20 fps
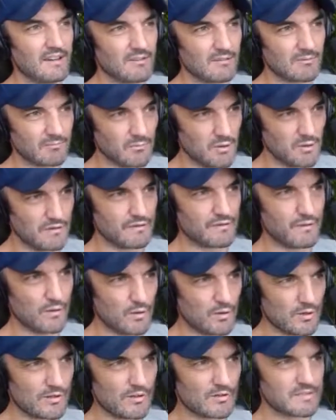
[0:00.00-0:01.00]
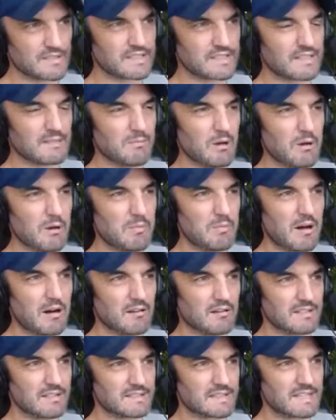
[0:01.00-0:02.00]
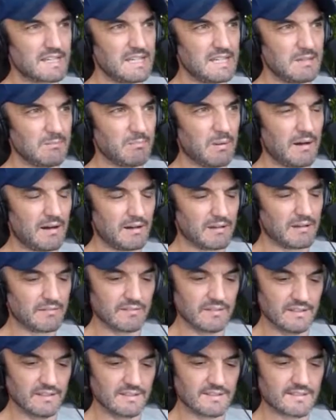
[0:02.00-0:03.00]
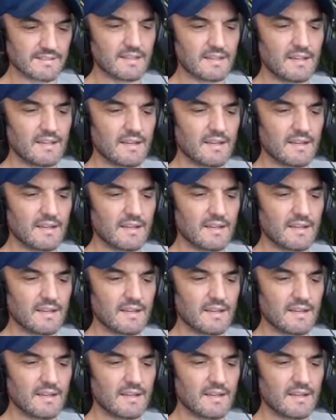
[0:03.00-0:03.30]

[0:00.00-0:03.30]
Moving forward, obviously, the mobile is a key part of this.